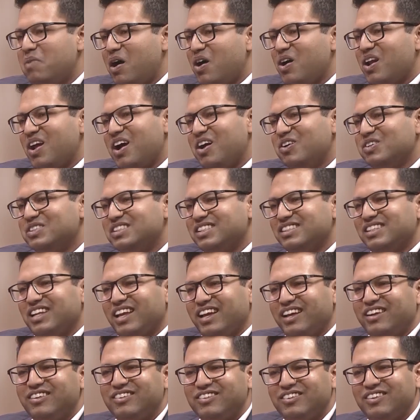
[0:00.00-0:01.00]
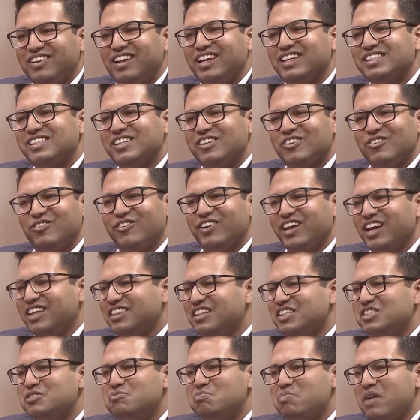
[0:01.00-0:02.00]
powerhouses like Rolex and Omega.
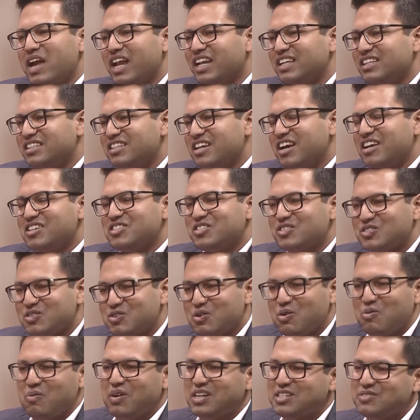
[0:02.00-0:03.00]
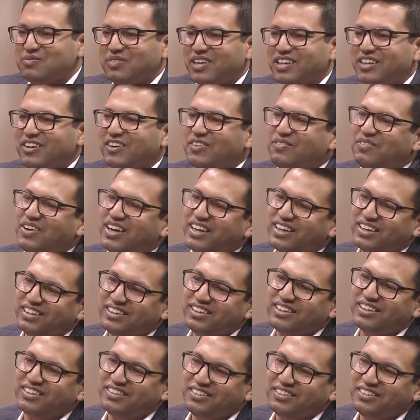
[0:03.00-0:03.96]
They spend so much money on marketing.